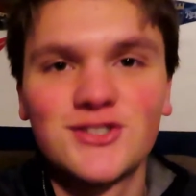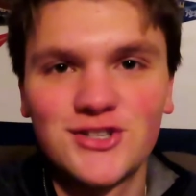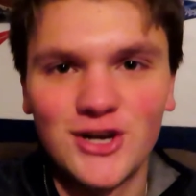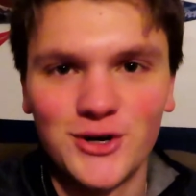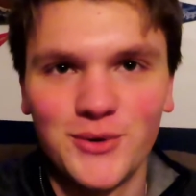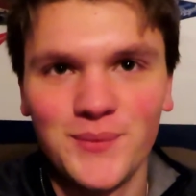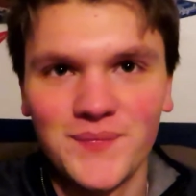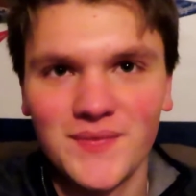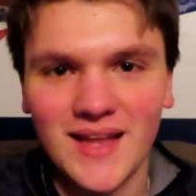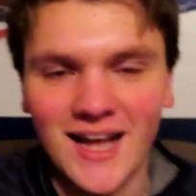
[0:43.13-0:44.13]
So,
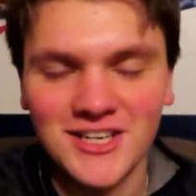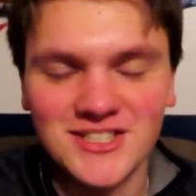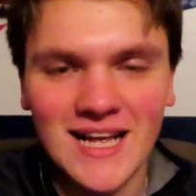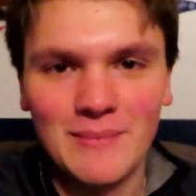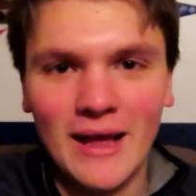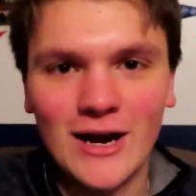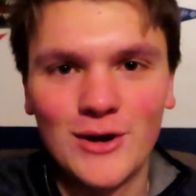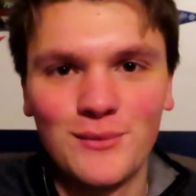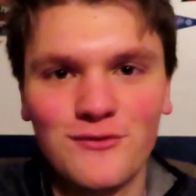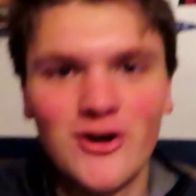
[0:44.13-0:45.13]
I just got back
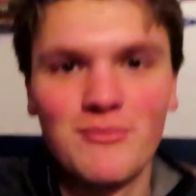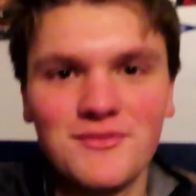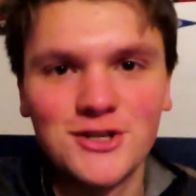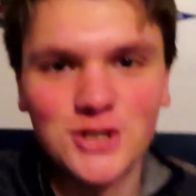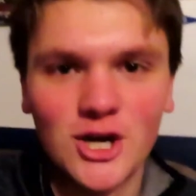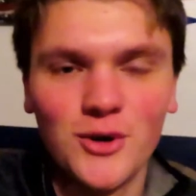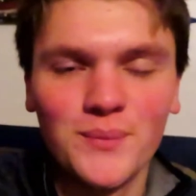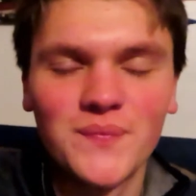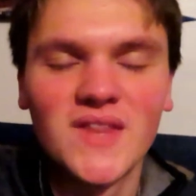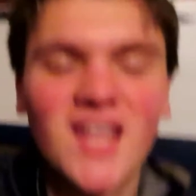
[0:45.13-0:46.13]
home from the
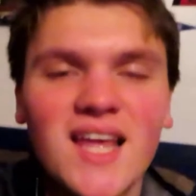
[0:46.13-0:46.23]
show.